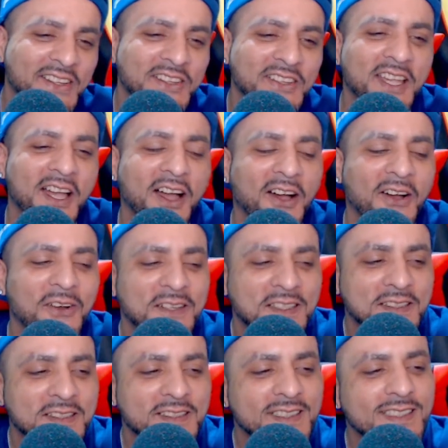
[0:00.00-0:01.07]
Yo,
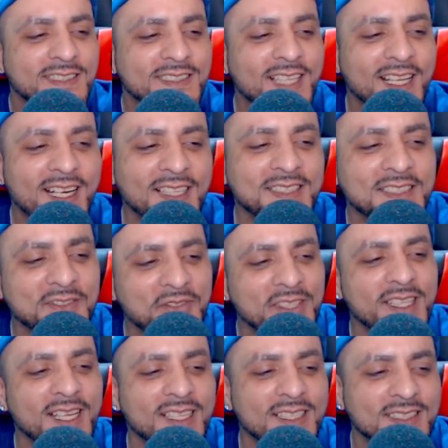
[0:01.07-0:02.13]
shout out to
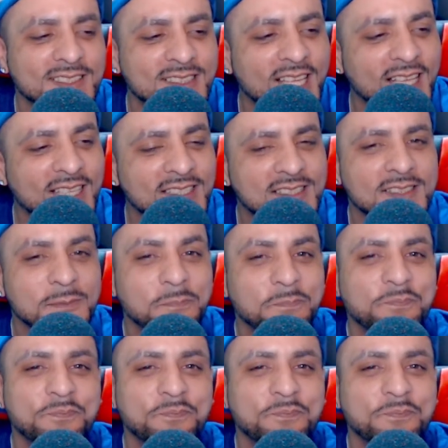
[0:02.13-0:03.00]
Vanilla Slice.